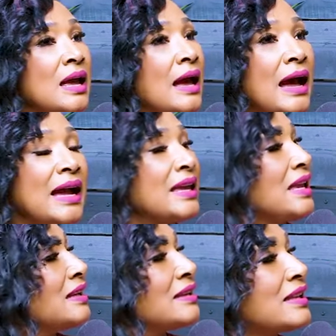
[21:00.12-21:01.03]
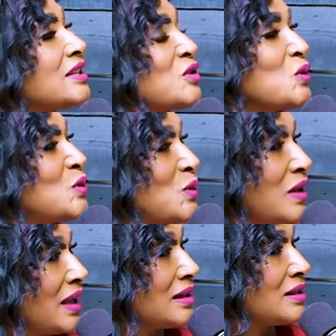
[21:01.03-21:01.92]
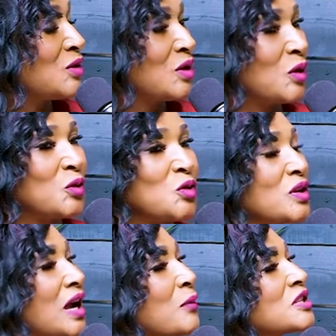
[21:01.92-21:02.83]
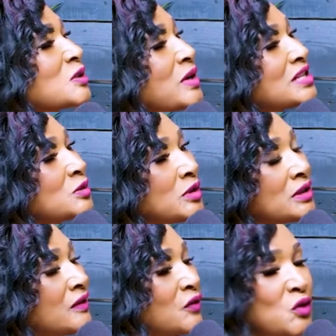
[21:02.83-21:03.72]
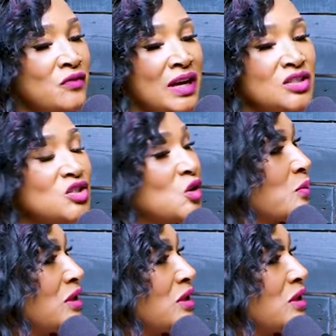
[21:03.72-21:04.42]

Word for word: I can't let you do that. You know, you're not responsible enough. You've not shown me